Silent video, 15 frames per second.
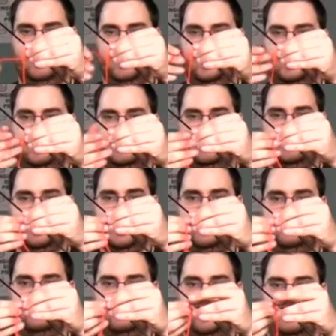And that
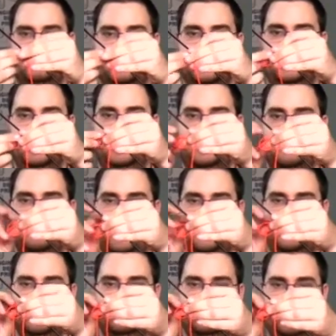is what I really like
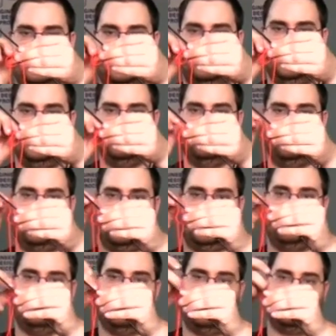about this setup. It is very
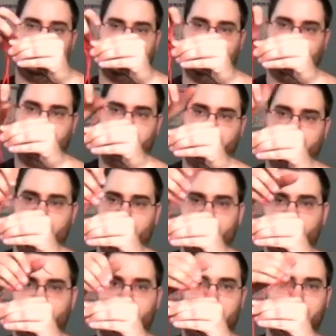versatile, even though the
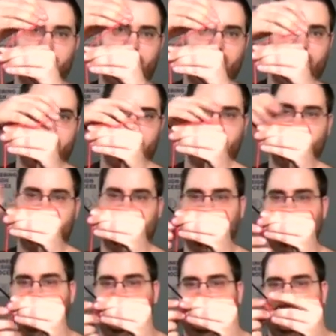traps are in
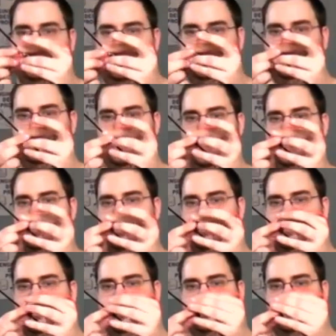such
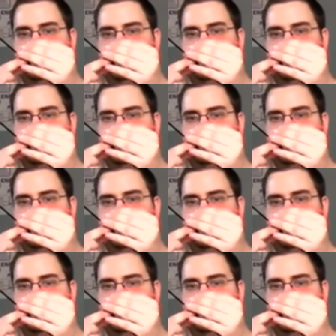miniature.